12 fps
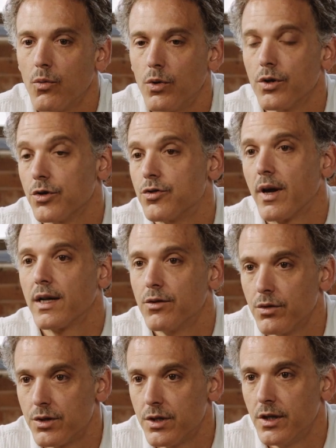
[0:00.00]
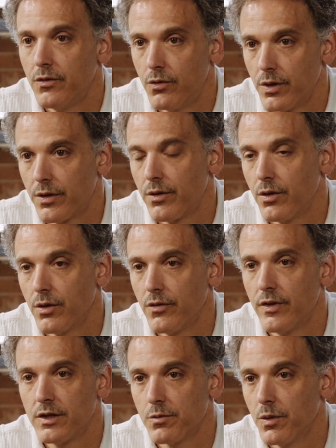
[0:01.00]
what you're trying to achieve with your
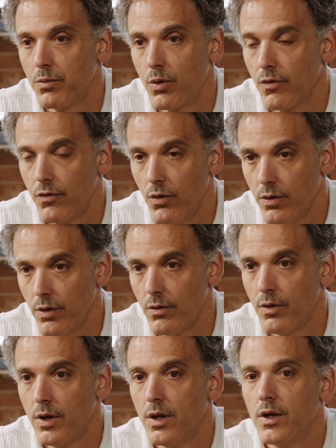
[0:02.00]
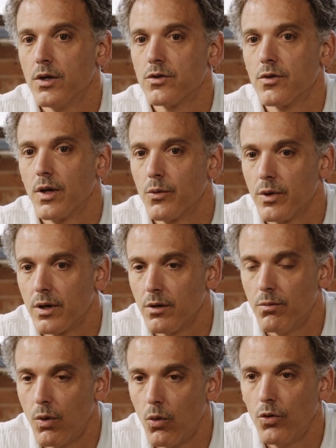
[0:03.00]
investment portfolio, so that we
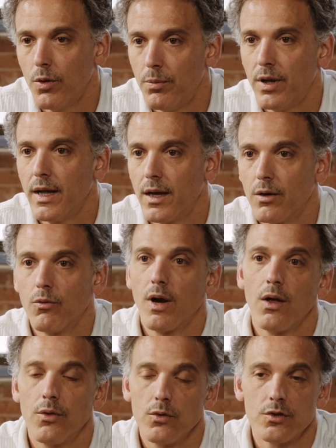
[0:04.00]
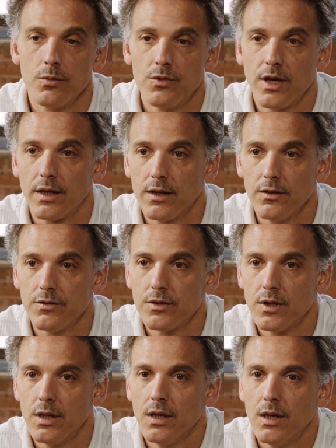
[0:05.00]
could mold a plan around those objectives.